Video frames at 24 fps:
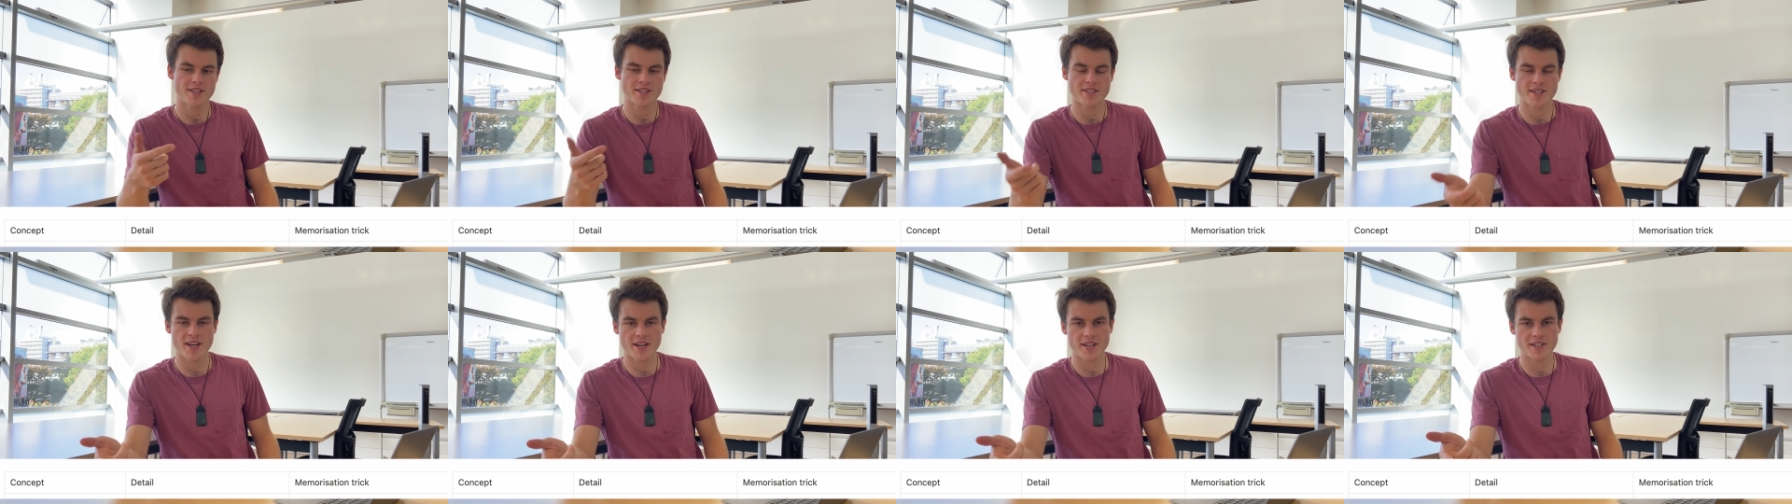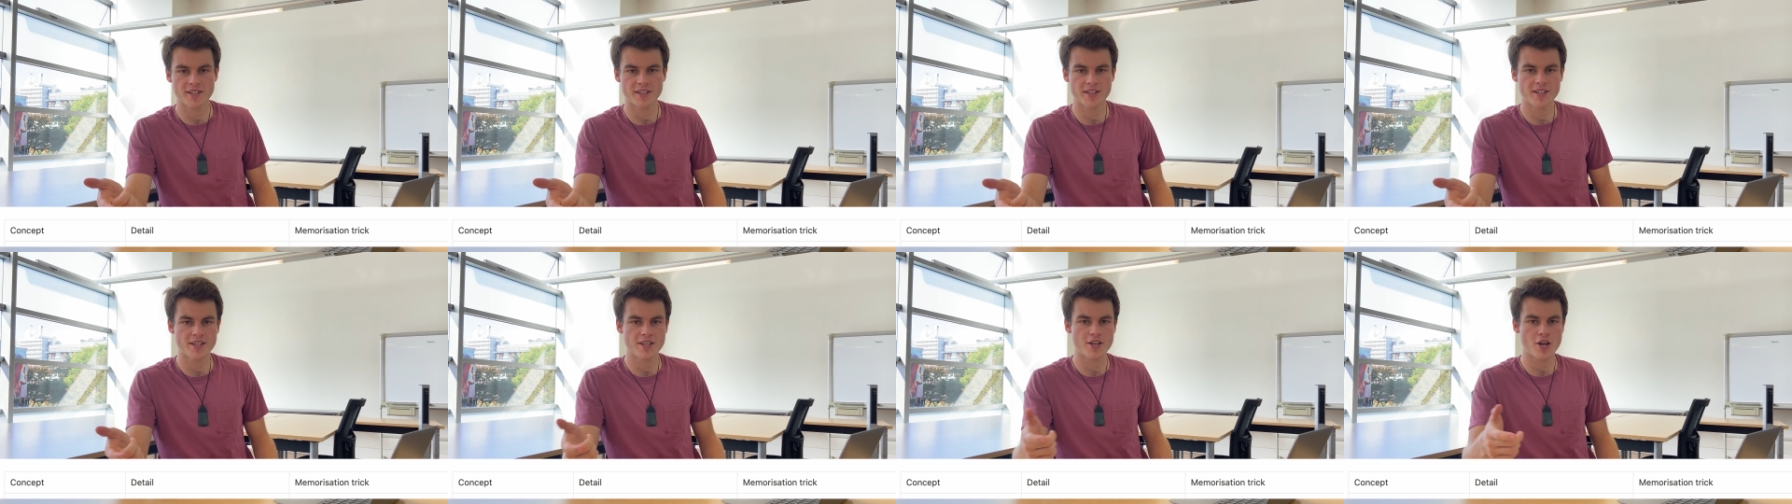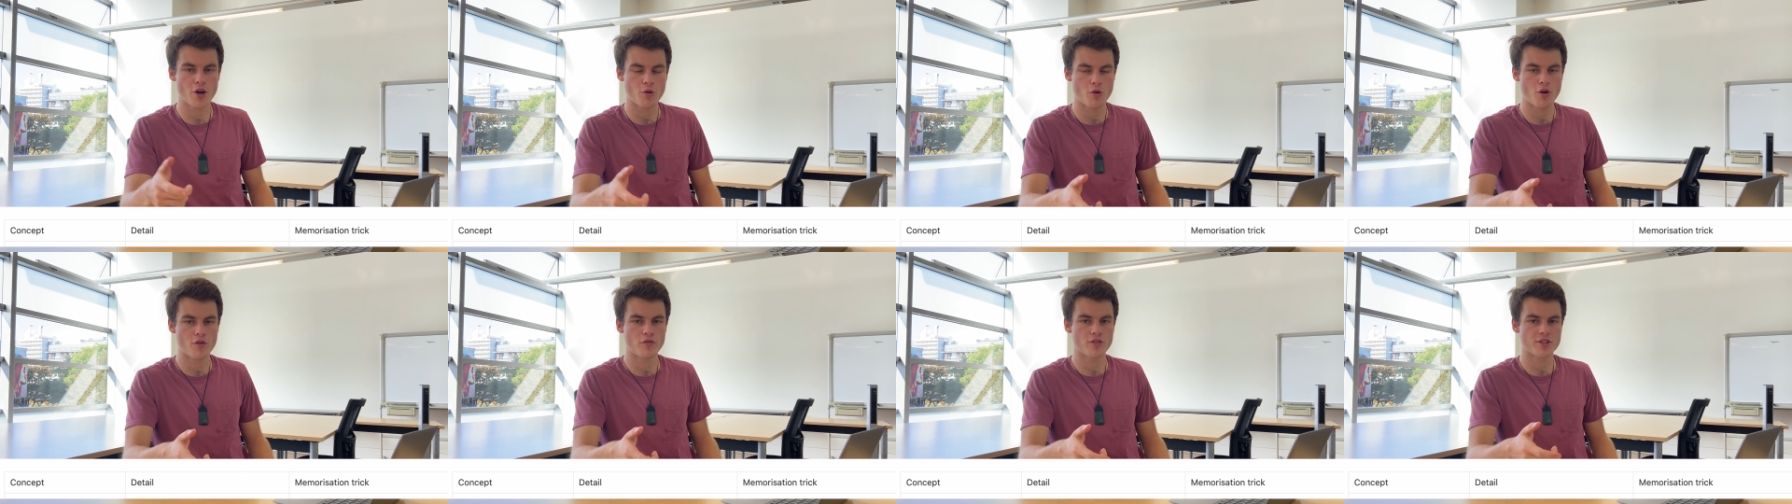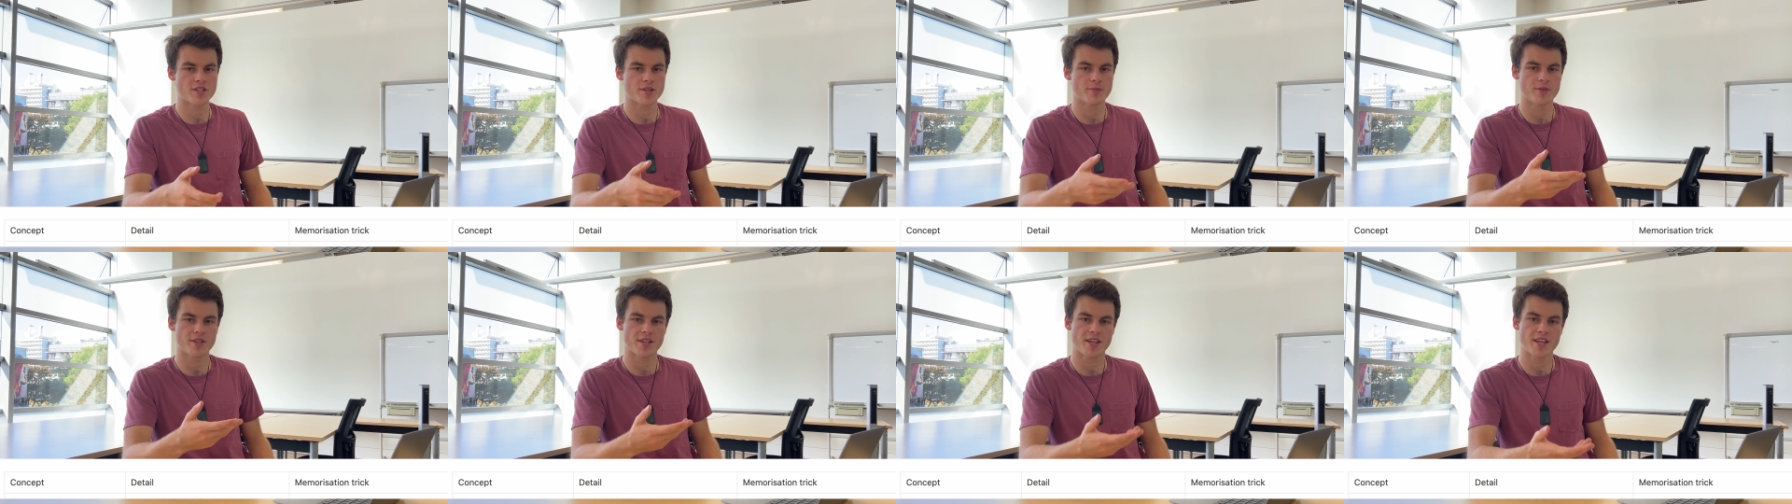secondly, go over
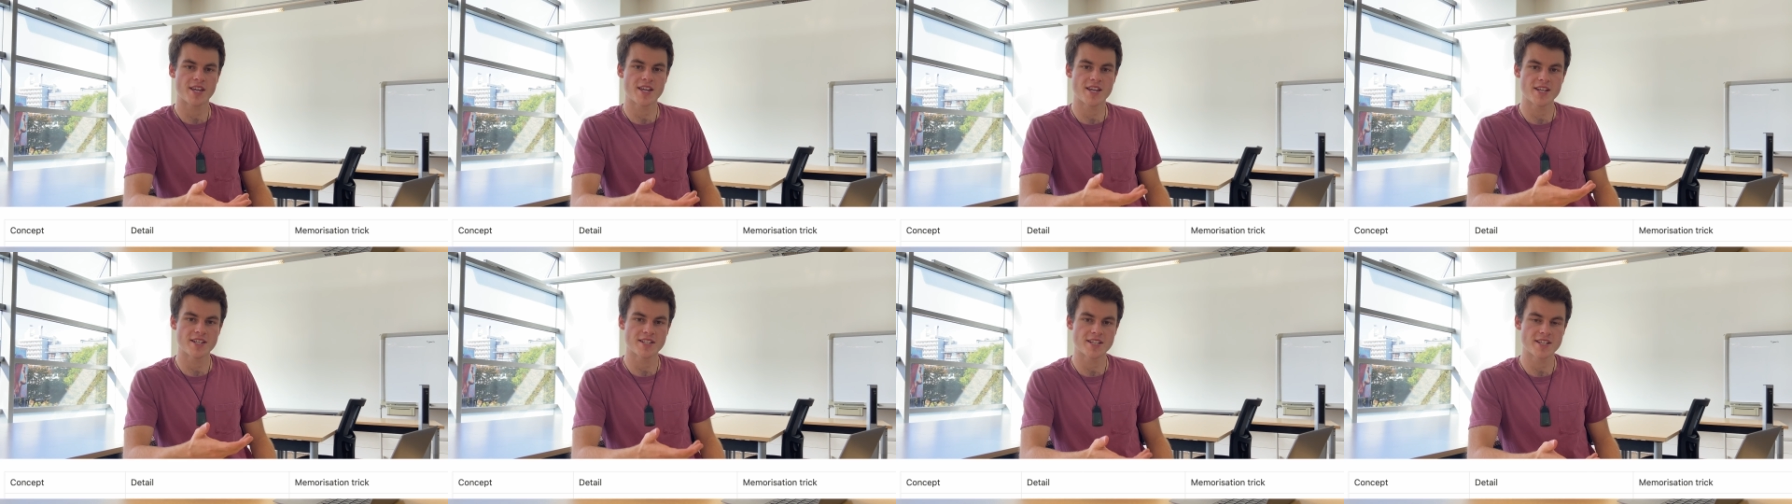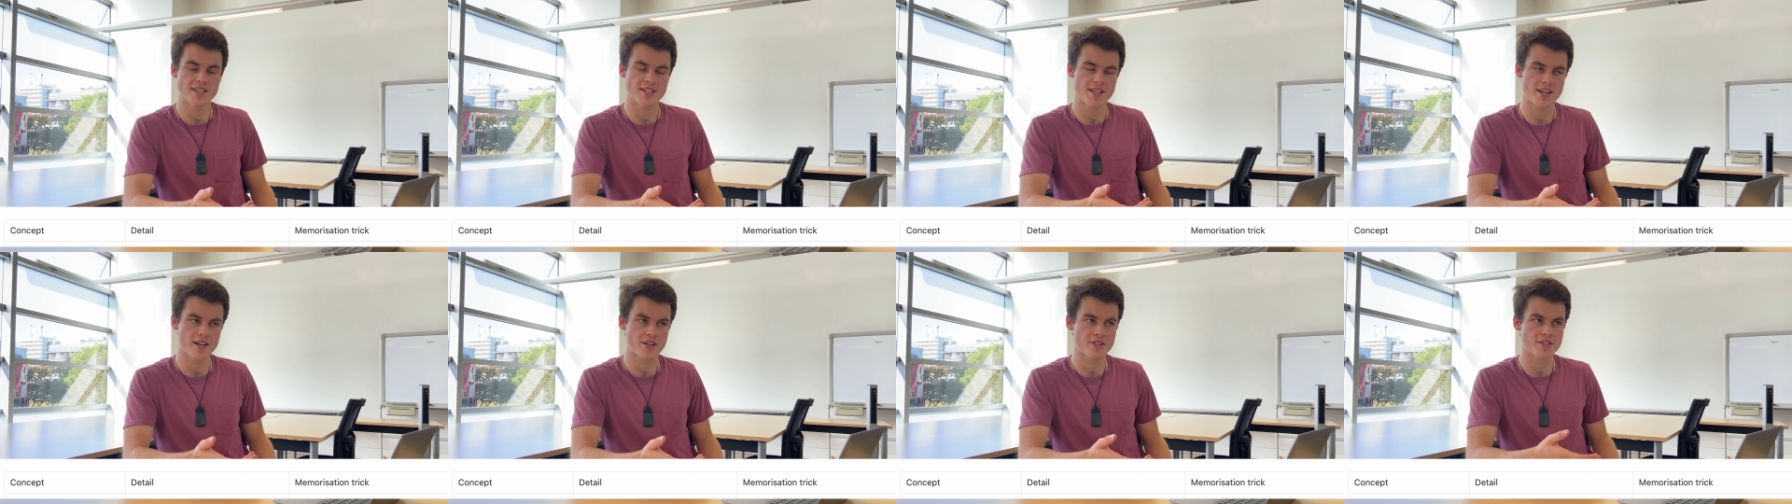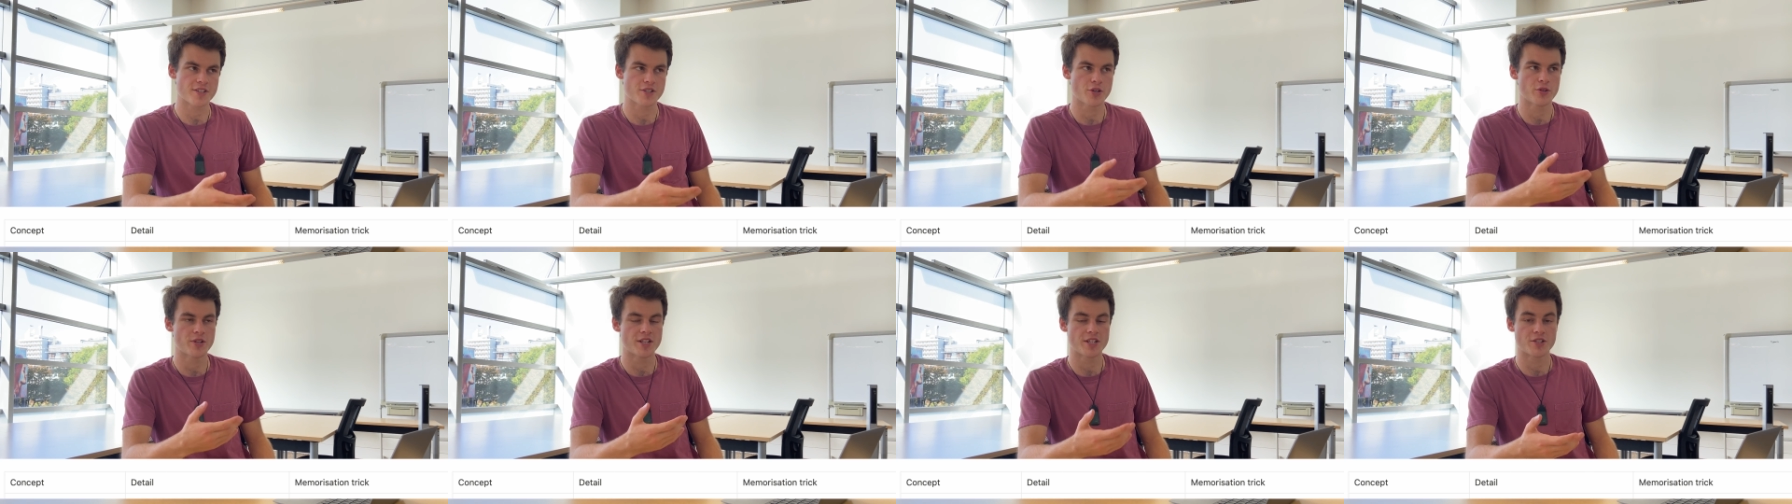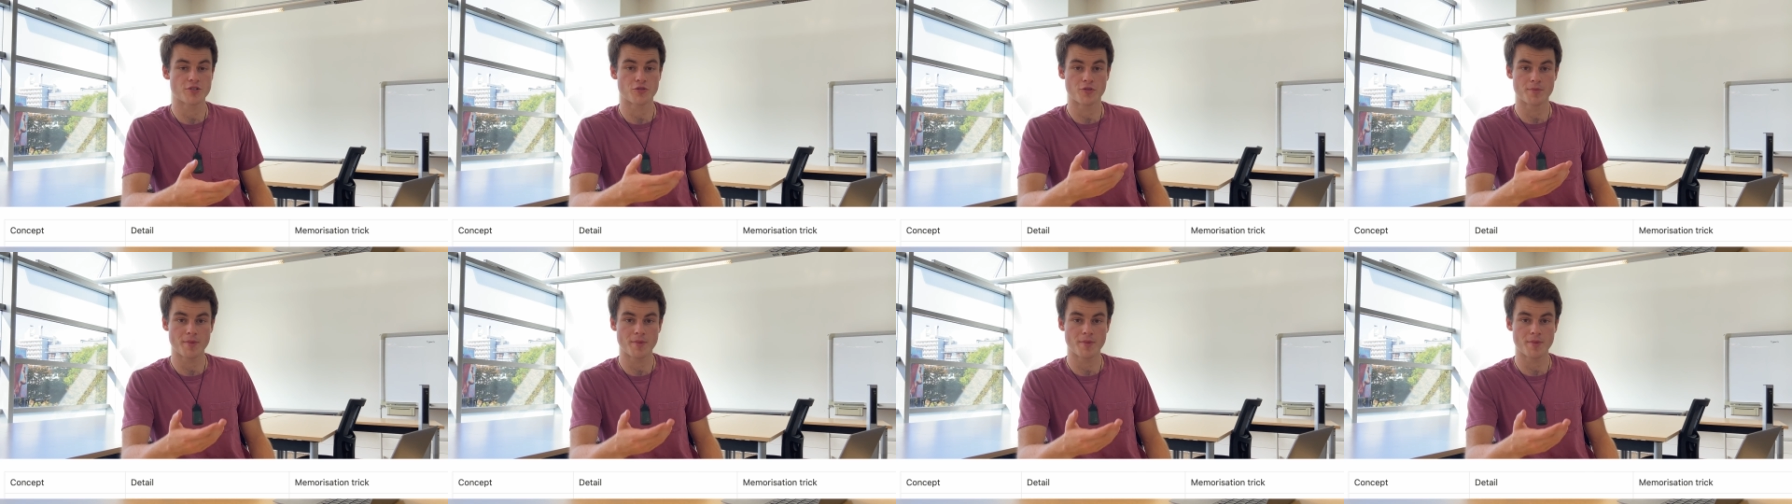some of the key details that you need to